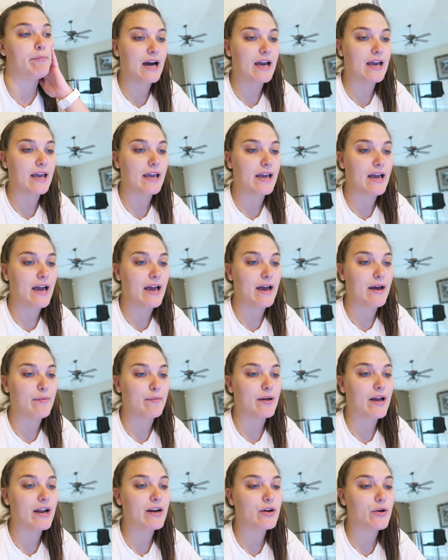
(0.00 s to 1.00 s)
I
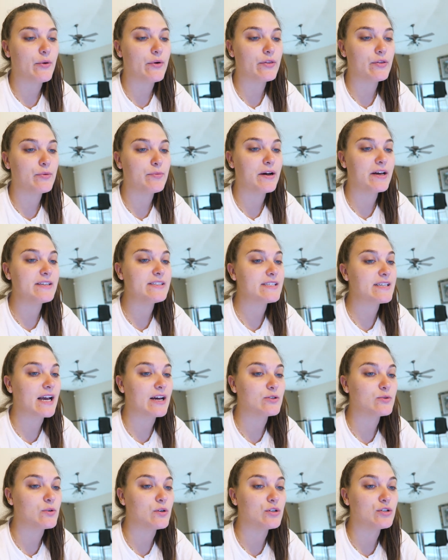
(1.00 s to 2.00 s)
am kind of going through my
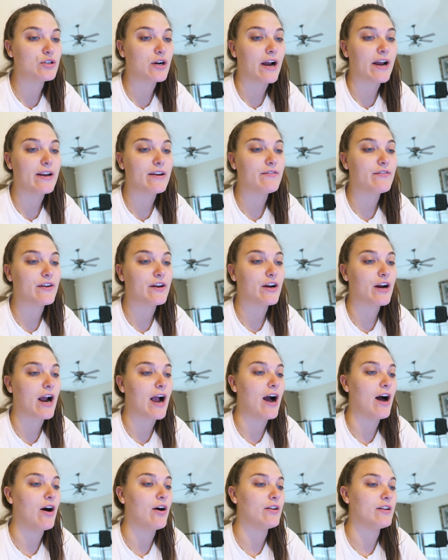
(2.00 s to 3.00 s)
schedule, trying to figure
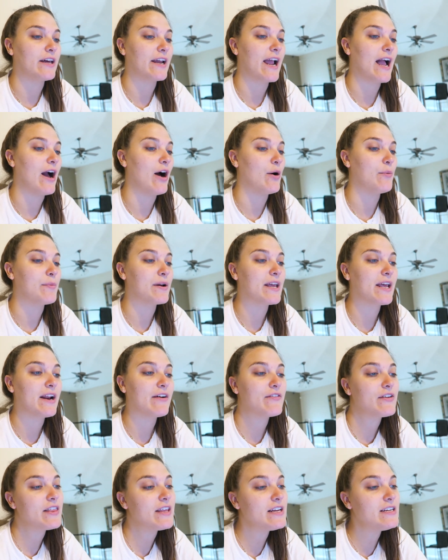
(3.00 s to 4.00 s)
out like how I'm gonna get
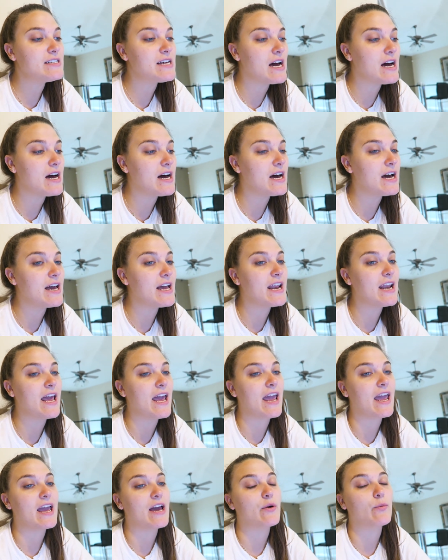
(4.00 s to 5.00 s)
everything done
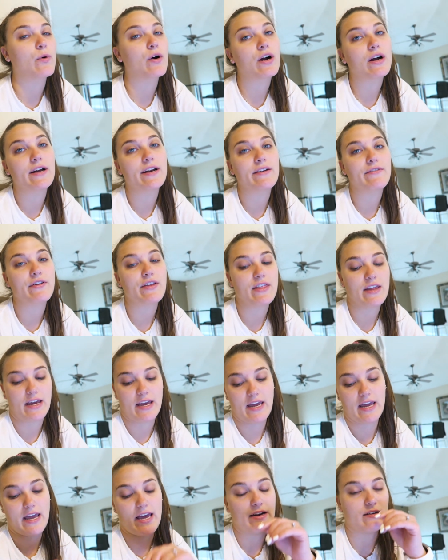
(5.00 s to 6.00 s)
and work on everything.